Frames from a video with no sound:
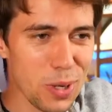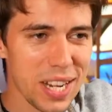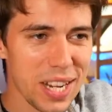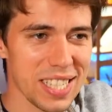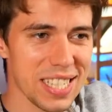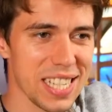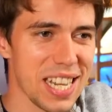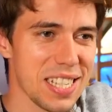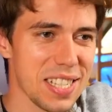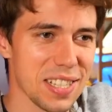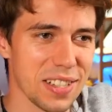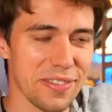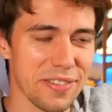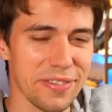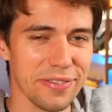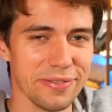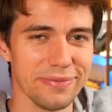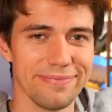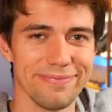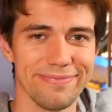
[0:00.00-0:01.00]

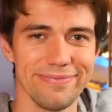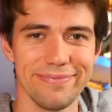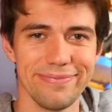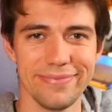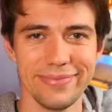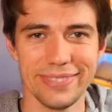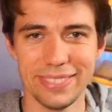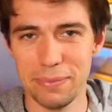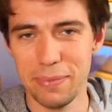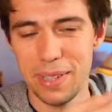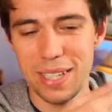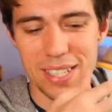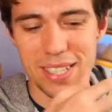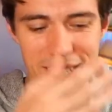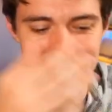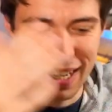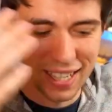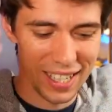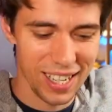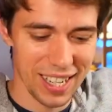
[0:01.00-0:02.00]
excessive means
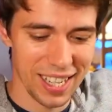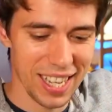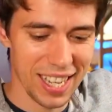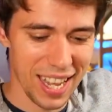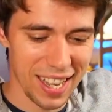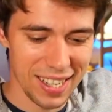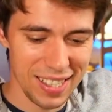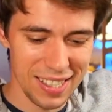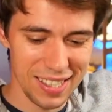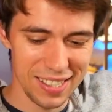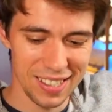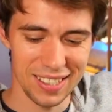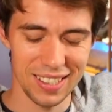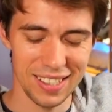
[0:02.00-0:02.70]
like I can't.